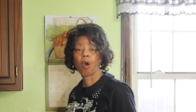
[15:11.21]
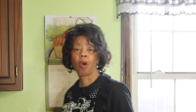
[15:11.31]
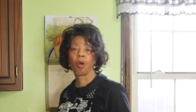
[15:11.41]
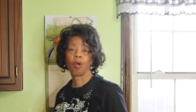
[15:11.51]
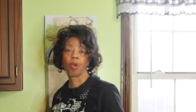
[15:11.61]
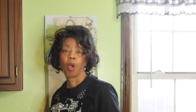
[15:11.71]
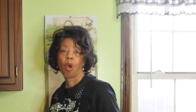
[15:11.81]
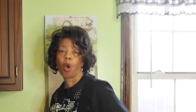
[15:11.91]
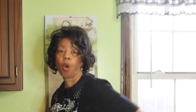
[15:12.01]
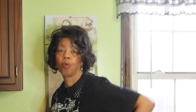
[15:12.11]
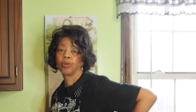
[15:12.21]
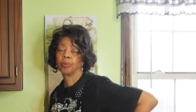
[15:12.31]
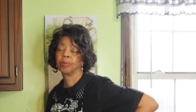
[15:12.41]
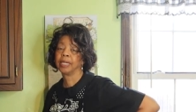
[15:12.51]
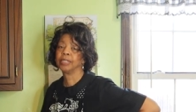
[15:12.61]
all over
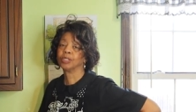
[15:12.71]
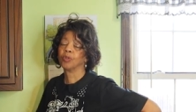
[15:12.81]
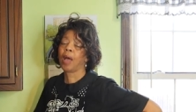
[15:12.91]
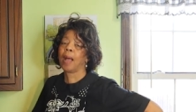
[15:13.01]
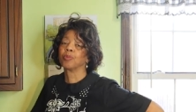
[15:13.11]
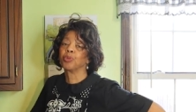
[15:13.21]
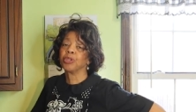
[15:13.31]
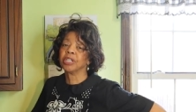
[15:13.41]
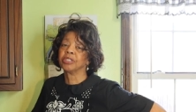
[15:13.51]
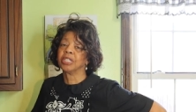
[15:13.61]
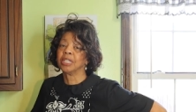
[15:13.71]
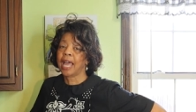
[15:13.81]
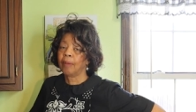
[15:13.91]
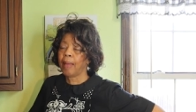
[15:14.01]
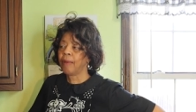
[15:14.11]
the place. So I'm really
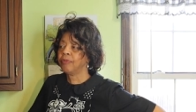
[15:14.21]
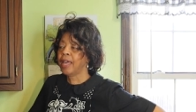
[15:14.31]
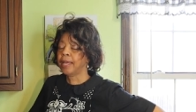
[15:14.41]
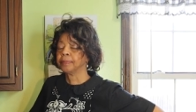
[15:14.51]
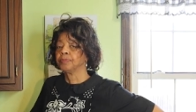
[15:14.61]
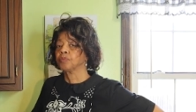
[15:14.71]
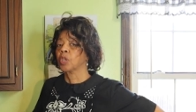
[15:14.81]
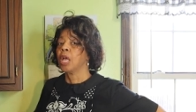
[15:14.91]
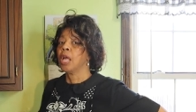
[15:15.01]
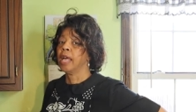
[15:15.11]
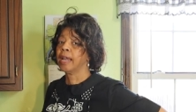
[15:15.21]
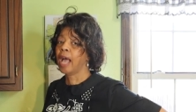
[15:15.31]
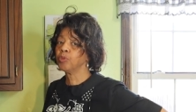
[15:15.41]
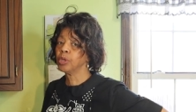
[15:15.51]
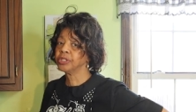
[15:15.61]
glad about that. And
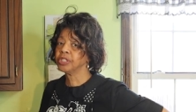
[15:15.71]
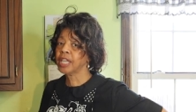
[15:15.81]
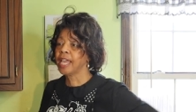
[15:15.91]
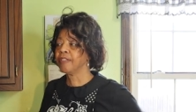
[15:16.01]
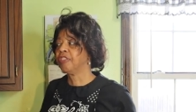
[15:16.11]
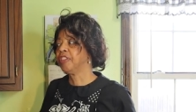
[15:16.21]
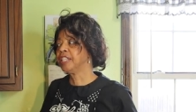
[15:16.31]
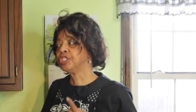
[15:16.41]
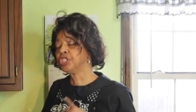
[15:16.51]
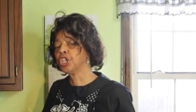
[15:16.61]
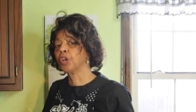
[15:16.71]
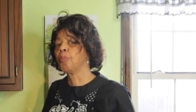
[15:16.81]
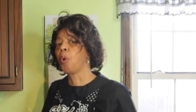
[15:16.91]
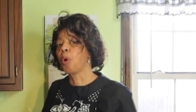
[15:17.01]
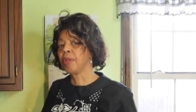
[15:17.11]
I will say this took
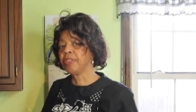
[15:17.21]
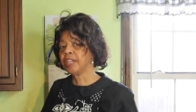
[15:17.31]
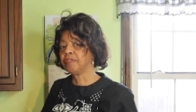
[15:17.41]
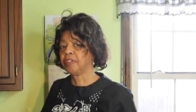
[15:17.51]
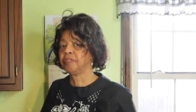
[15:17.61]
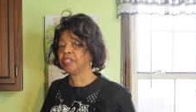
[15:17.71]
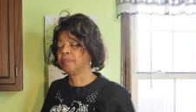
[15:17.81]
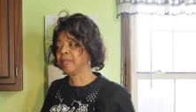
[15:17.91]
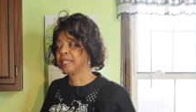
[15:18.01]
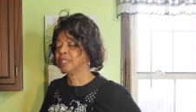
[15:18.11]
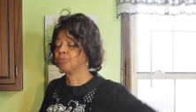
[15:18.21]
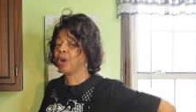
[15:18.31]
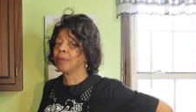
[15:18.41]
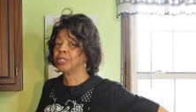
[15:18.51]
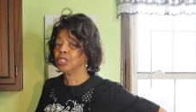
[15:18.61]
more than fifteen minutes. It
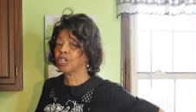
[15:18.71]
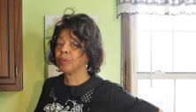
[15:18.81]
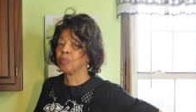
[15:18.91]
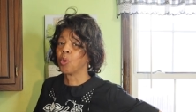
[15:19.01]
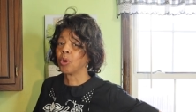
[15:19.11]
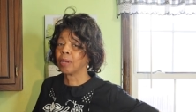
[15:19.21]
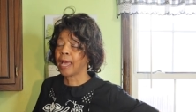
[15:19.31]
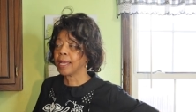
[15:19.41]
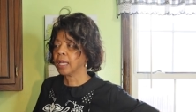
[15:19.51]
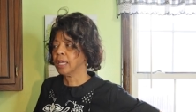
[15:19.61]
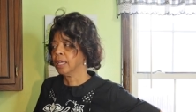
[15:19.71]
probably took me more like